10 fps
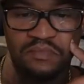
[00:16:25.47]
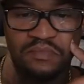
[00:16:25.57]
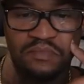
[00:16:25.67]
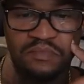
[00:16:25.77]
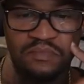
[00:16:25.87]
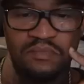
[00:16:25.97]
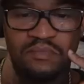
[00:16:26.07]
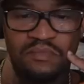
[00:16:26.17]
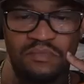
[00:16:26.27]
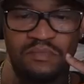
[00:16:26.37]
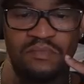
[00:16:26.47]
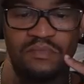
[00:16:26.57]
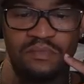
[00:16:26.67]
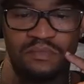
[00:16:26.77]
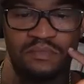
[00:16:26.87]

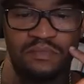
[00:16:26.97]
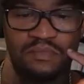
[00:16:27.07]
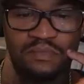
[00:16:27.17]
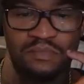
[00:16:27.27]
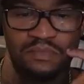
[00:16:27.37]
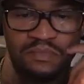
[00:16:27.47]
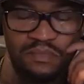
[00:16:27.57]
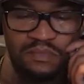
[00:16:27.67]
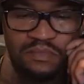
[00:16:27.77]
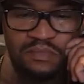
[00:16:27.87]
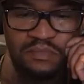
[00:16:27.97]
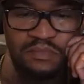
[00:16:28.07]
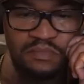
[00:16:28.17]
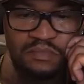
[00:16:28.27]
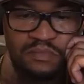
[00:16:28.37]

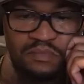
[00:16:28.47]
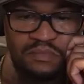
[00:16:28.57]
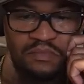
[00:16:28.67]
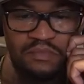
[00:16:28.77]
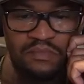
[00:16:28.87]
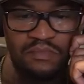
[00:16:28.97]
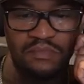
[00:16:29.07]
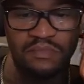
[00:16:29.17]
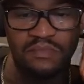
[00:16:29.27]
No words are spoken by the person on screen.